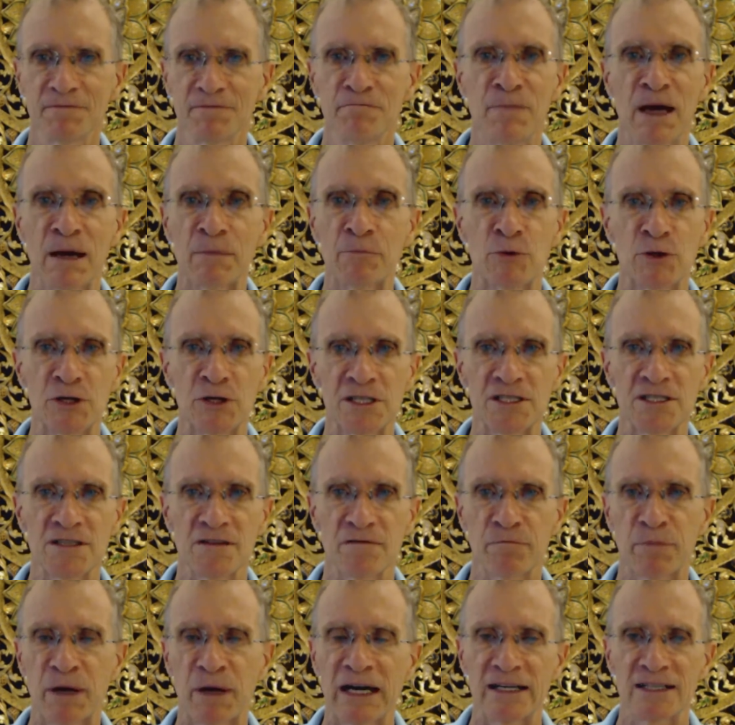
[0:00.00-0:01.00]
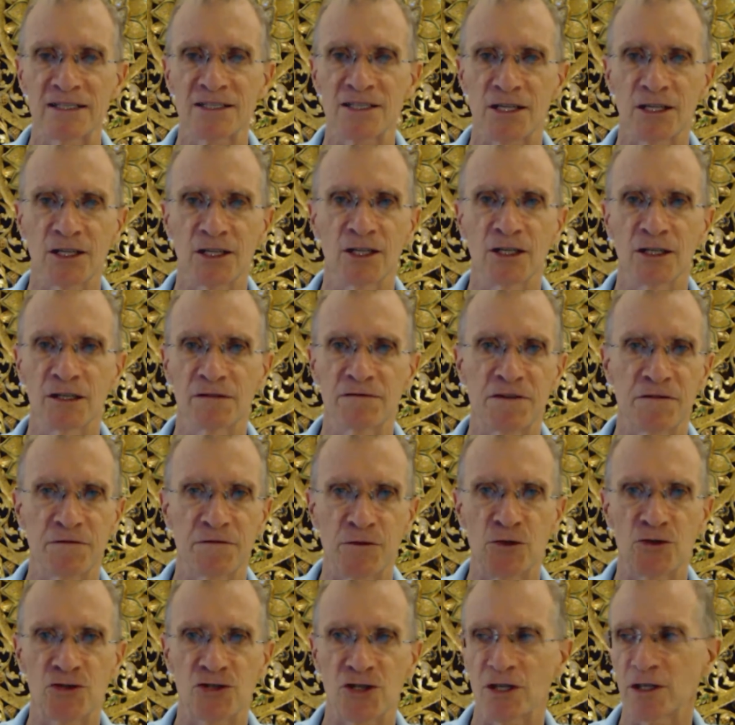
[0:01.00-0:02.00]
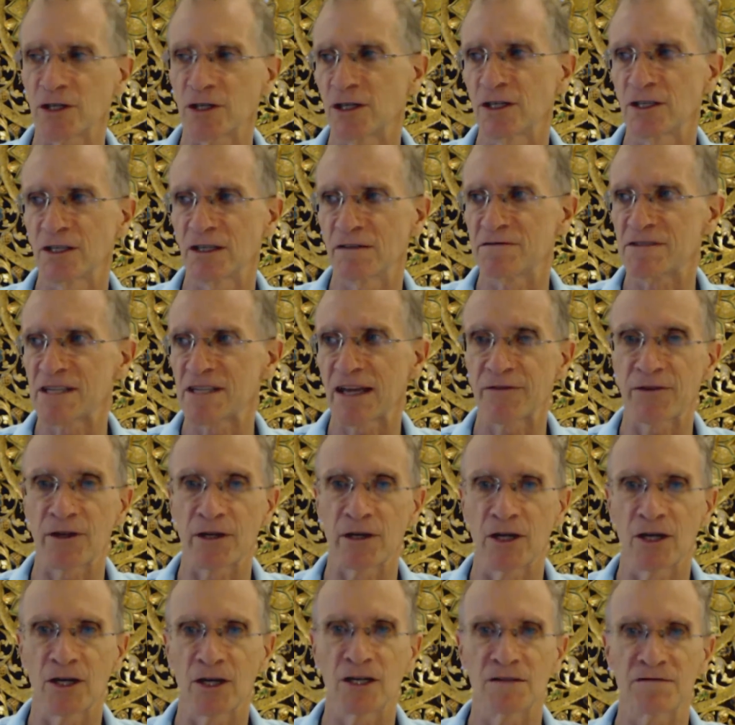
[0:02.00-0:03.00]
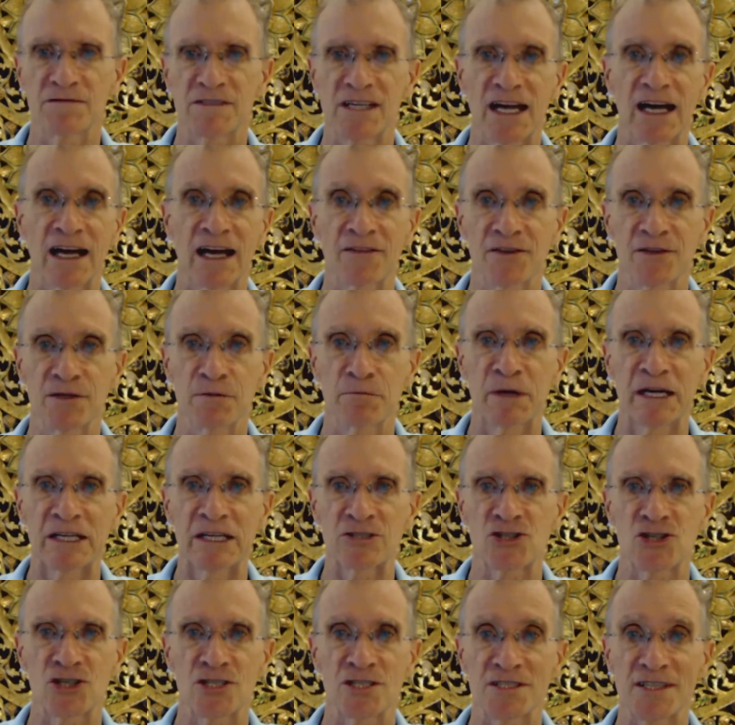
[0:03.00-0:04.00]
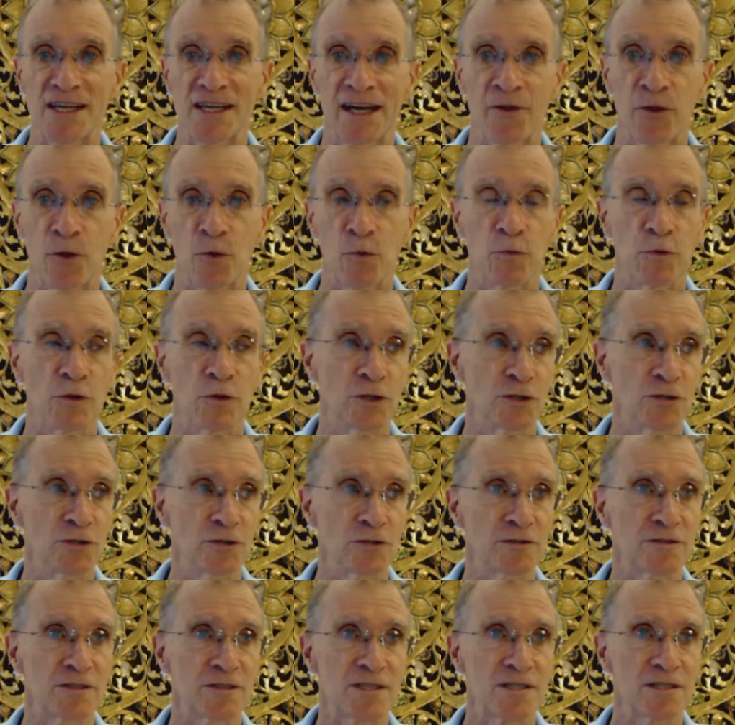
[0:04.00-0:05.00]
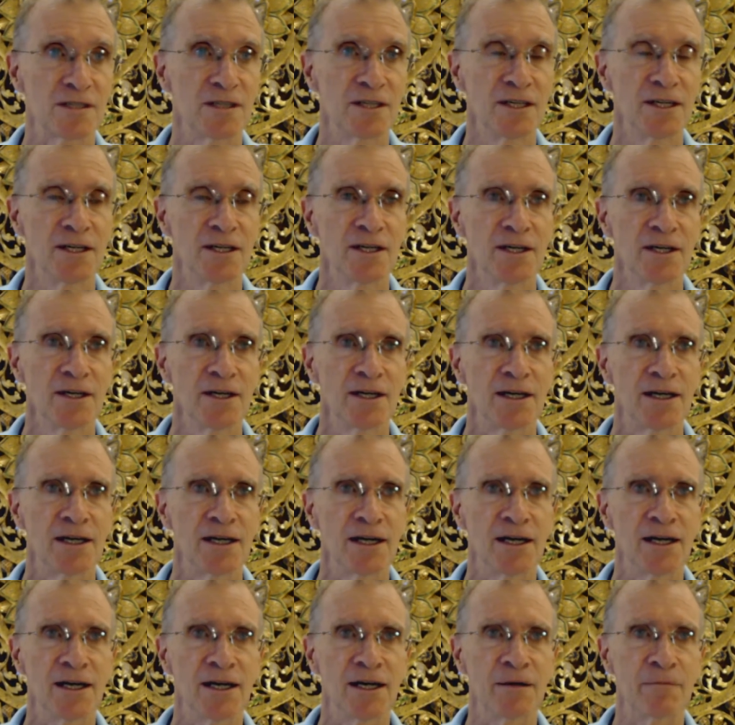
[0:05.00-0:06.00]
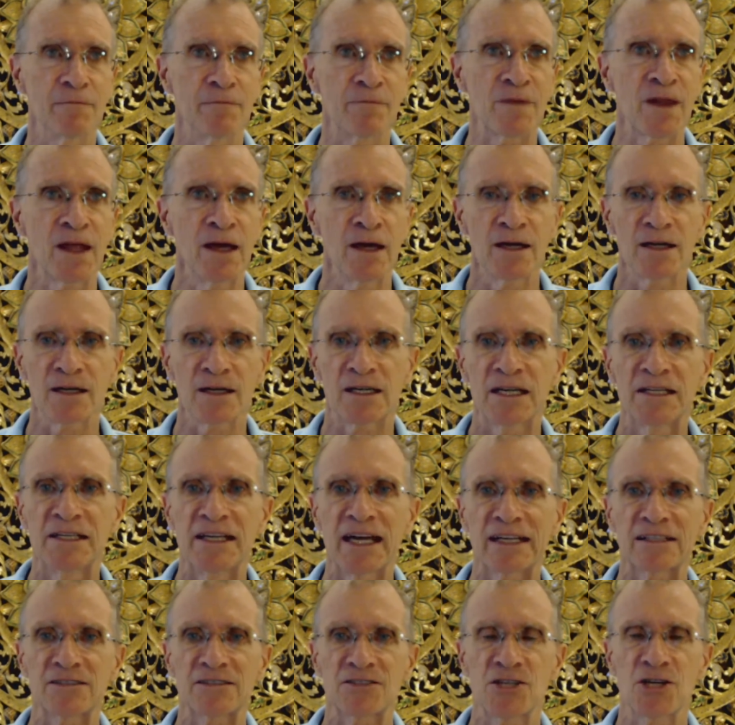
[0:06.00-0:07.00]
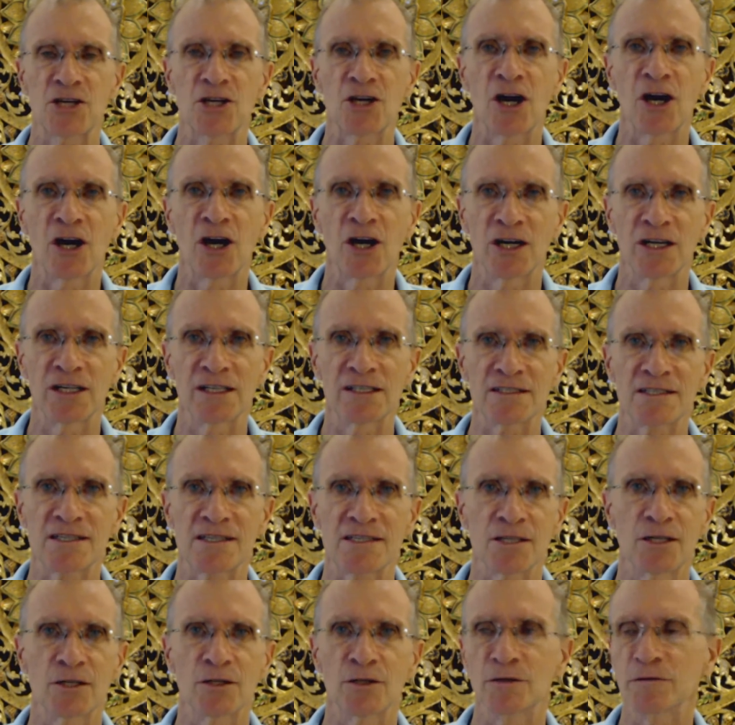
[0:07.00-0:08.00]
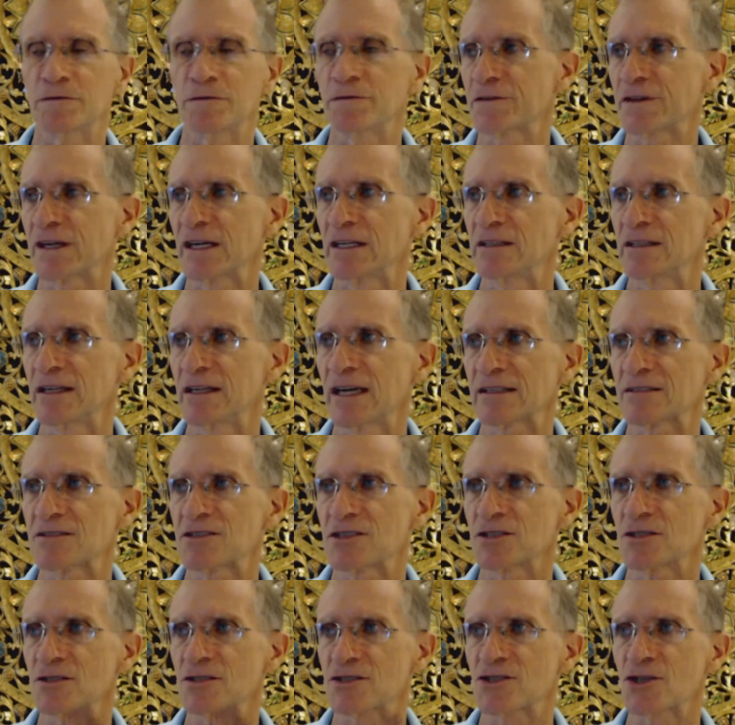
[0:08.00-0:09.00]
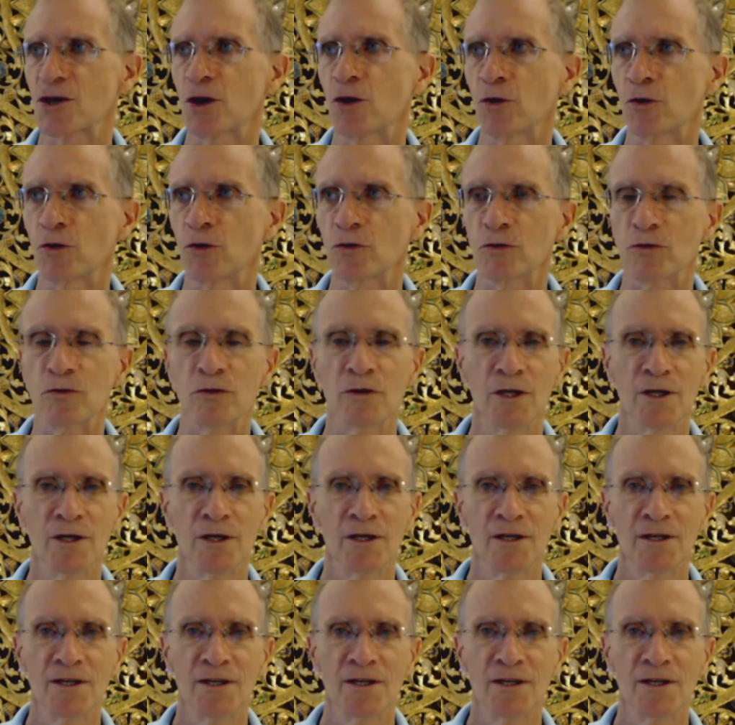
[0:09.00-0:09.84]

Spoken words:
memories of past lives, future lives, other dimensions, other worlds, connect to your higher self, connect to your soul,